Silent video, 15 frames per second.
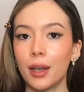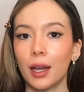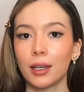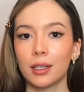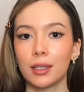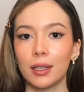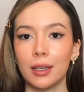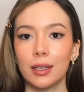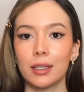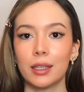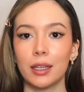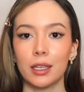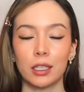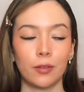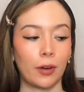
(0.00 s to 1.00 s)
Next is
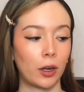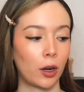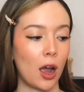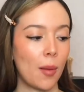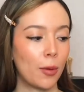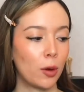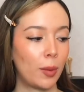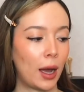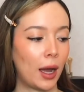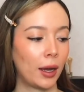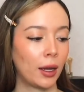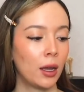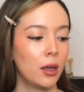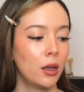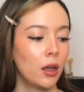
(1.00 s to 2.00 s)
this Ferragamo
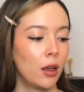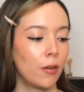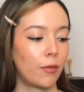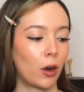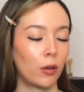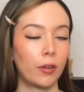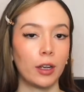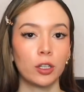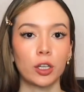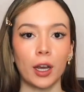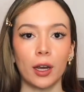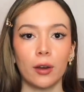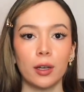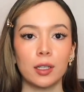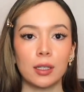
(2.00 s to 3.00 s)
bag. Farfetch
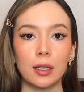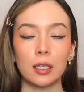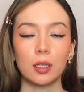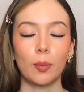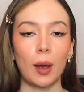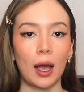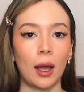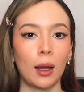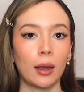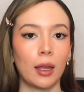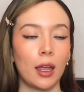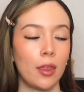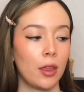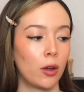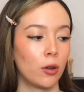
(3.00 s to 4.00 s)
carries this bag,
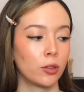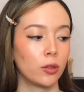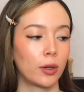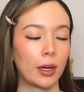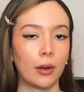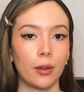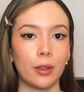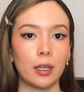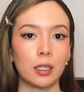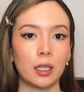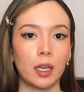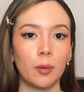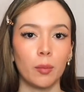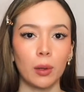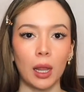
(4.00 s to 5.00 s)
and they also carry this
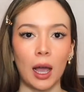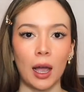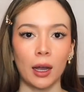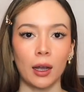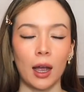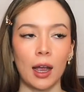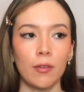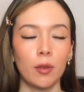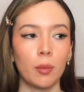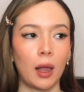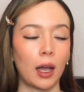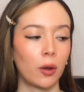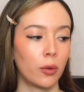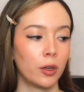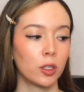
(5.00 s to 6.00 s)
in black. I have the
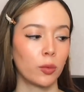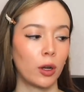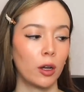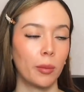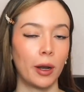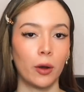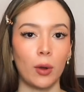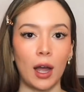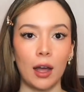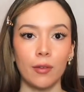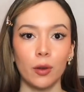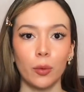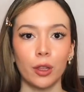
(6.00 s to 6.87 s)
black one as well, but I don't have it